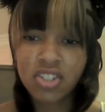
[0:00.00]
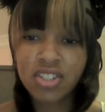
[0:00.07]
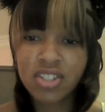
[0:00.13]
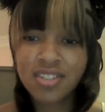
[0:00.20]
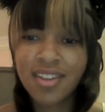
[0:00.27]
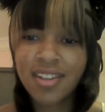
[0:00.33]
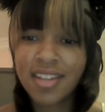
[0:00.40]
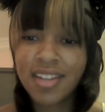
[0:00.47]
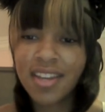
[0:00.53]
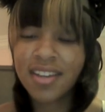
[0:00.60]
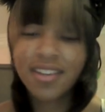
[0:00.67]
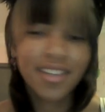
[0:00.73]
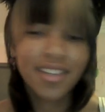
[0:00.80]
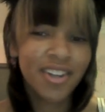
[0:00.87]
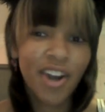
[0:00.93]
She's not like
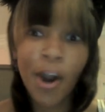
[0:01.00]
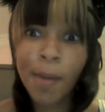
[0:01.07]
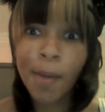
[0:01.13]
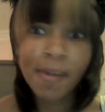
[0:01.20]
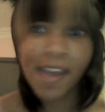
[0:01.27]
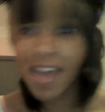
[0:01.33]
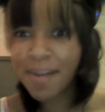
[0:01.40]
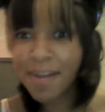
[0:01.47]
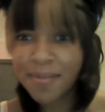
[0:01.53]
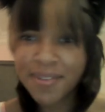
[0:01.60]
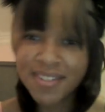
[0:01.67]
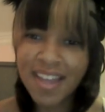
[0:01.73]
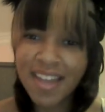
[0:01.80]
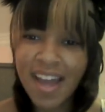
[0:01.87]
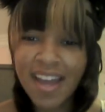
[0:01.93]
harming
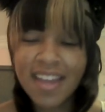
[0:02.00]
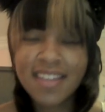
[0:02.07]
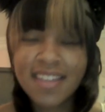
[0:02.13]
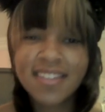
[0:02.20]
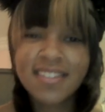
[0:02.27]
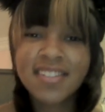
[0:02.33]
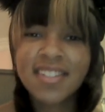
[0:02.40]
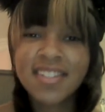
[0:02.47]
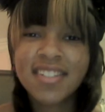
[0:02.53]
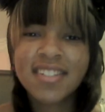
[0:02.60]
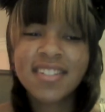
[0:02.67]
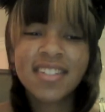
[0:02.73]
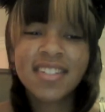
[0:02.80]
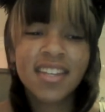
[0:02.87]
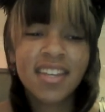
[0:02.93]
animals, guys. She's